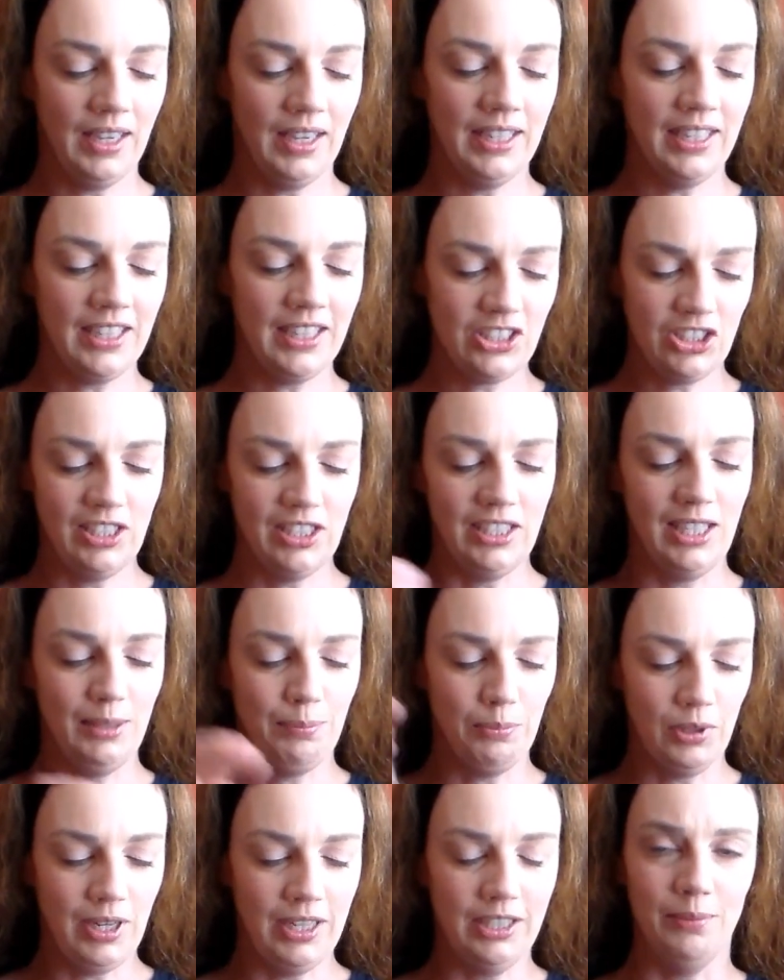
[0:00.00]
I actually keep
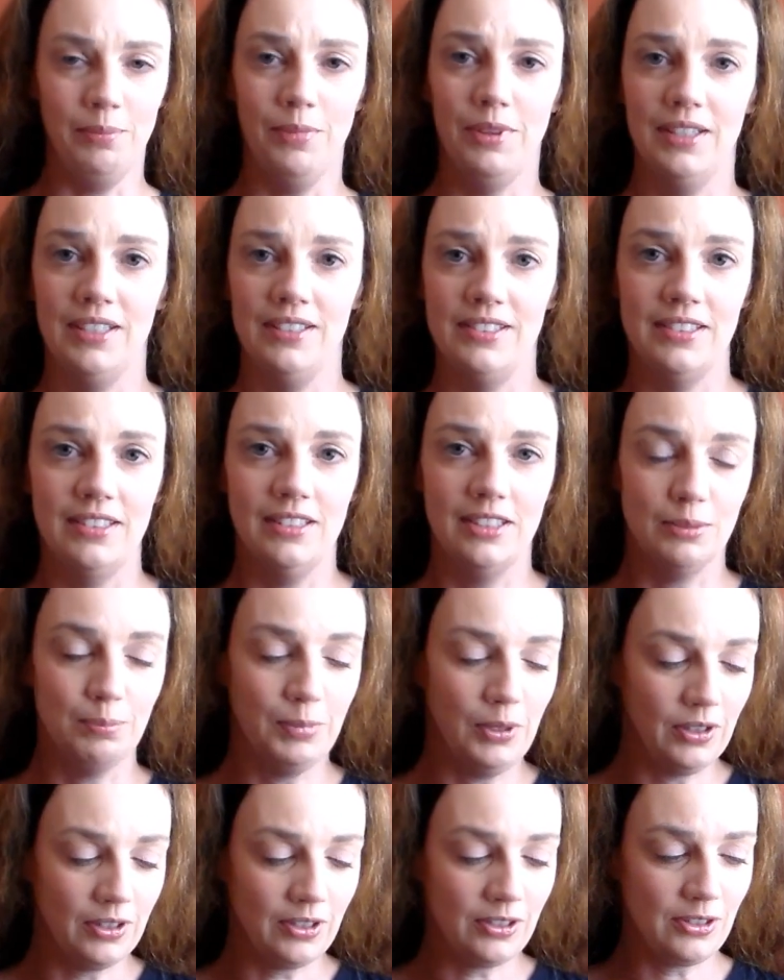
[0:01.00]
random things in this
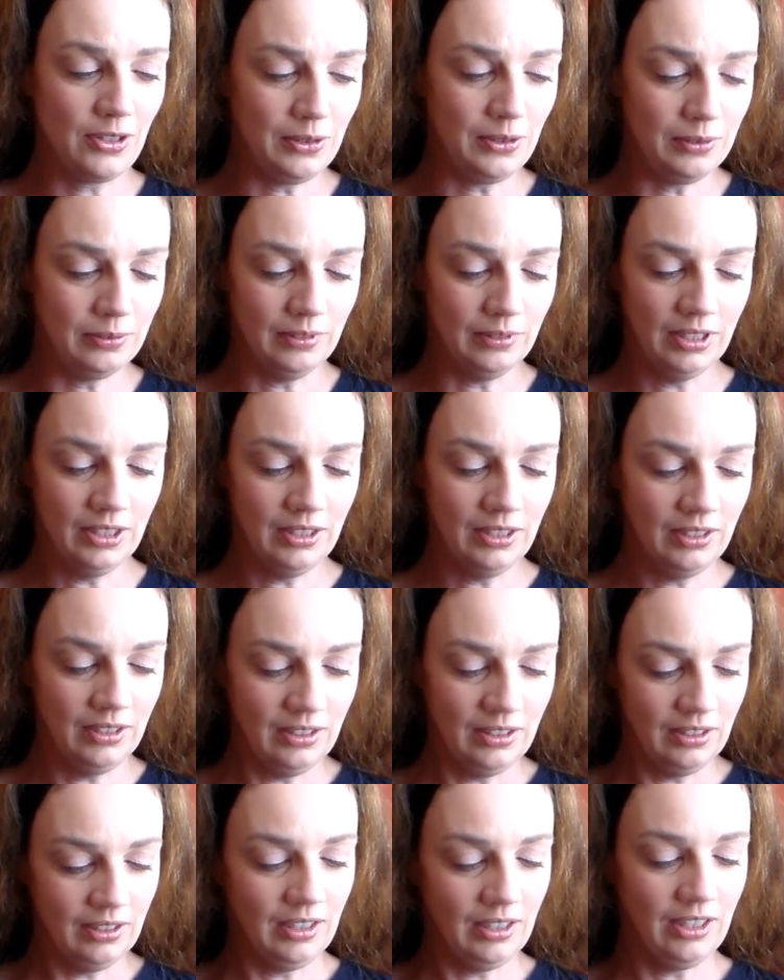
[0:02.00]
box, so
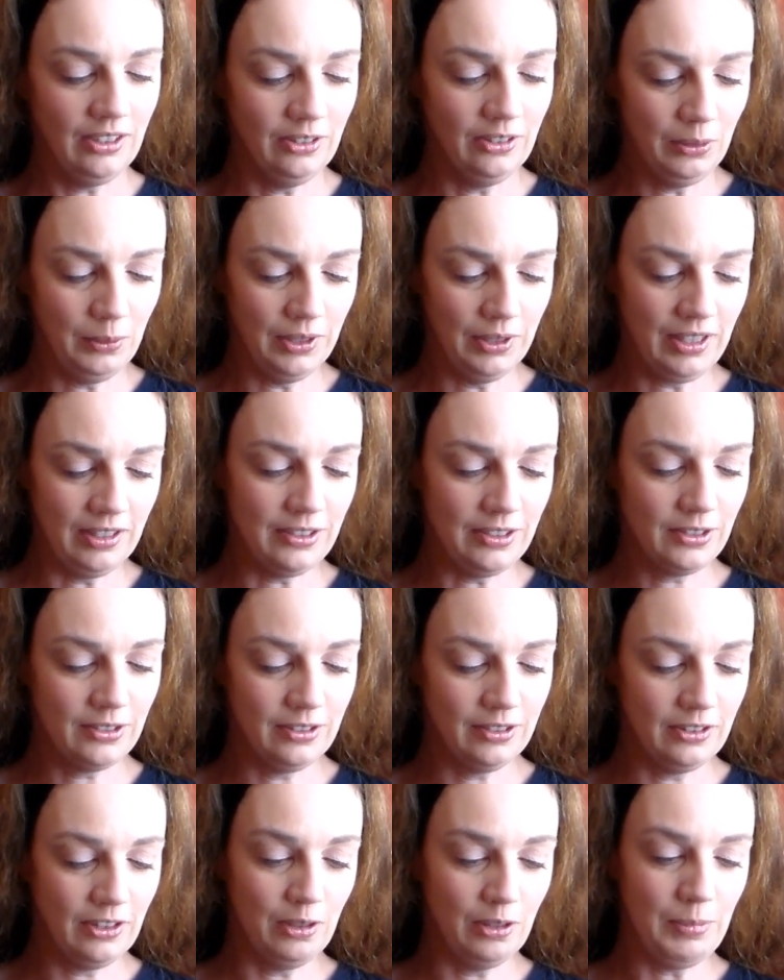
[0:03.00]
I don't know what else
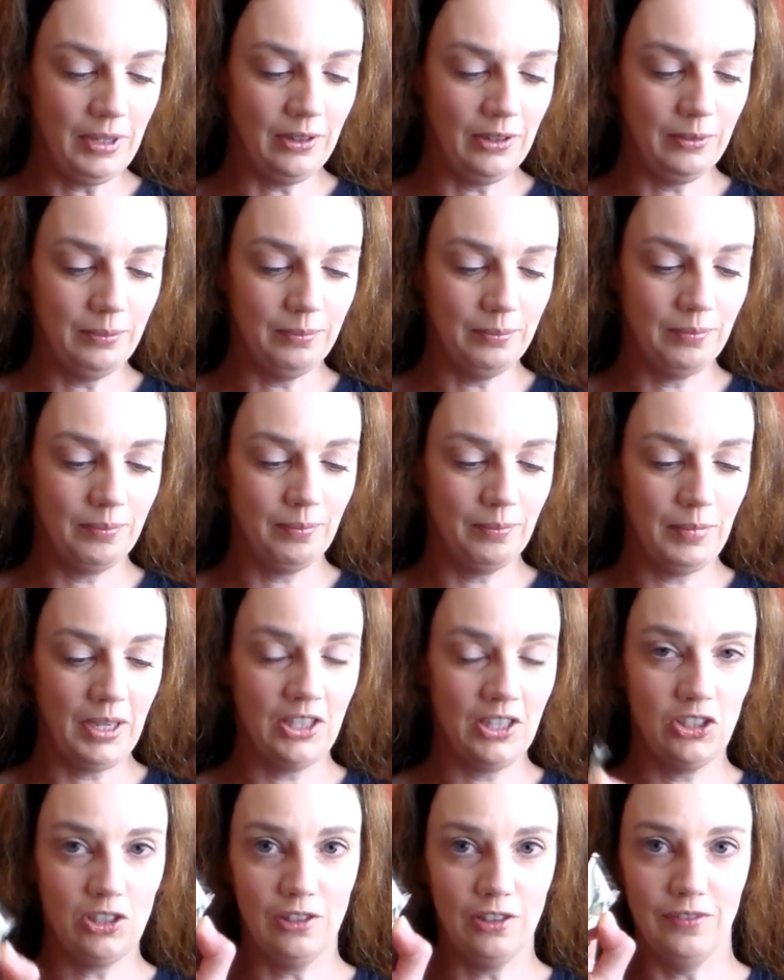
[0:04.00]
could come out.
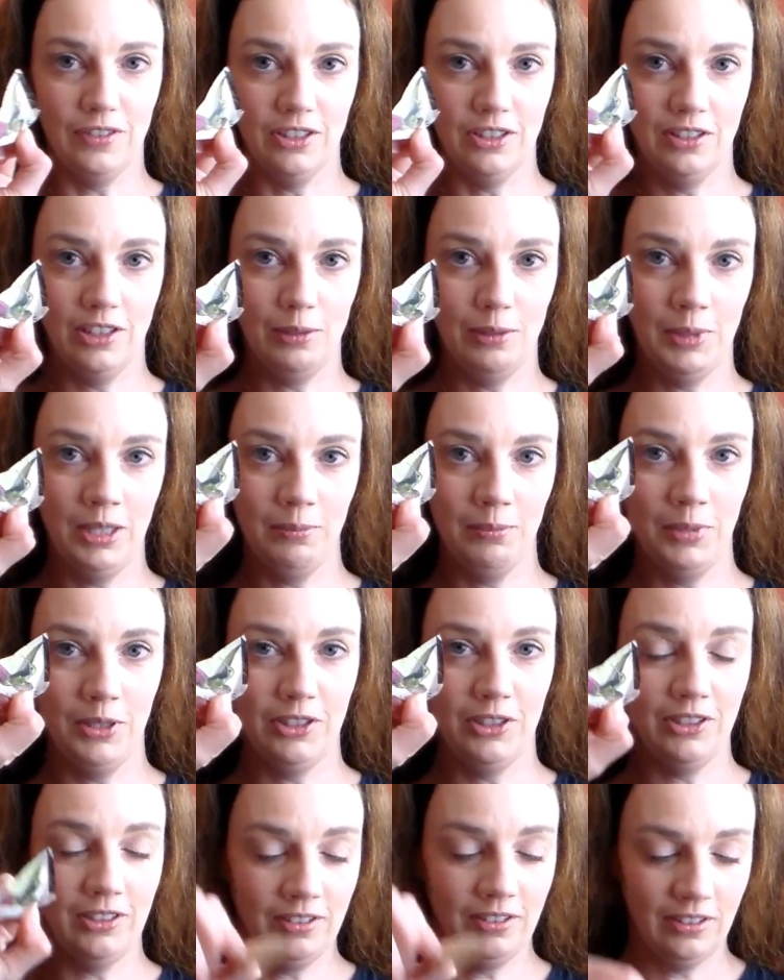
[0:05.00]
Picture of a
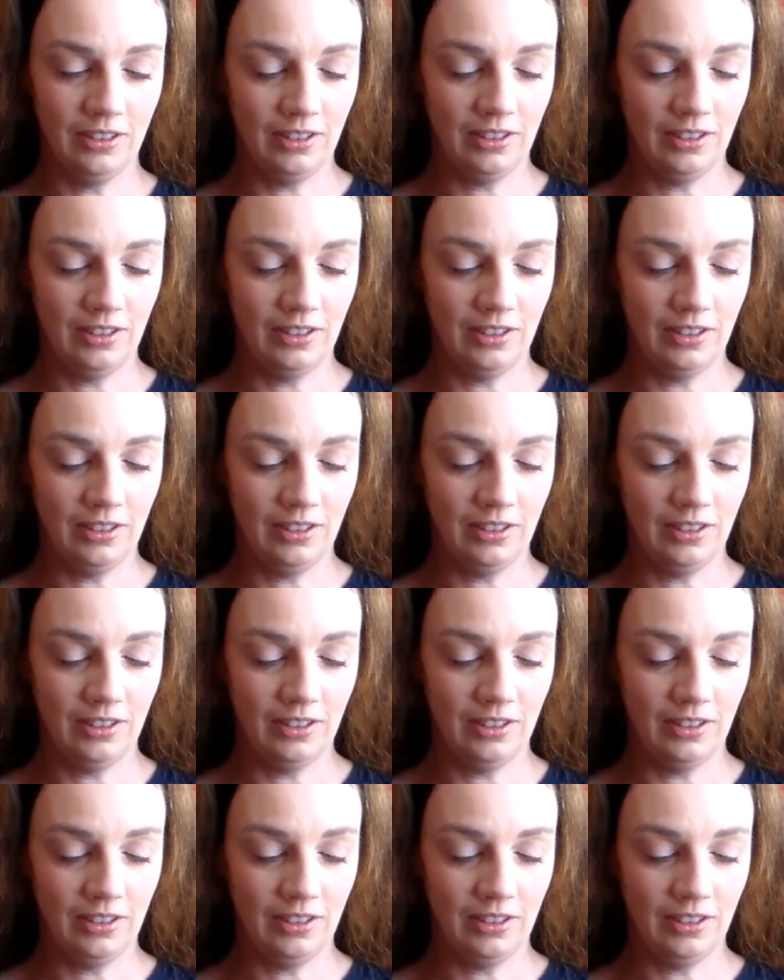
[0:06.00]
hummingbird,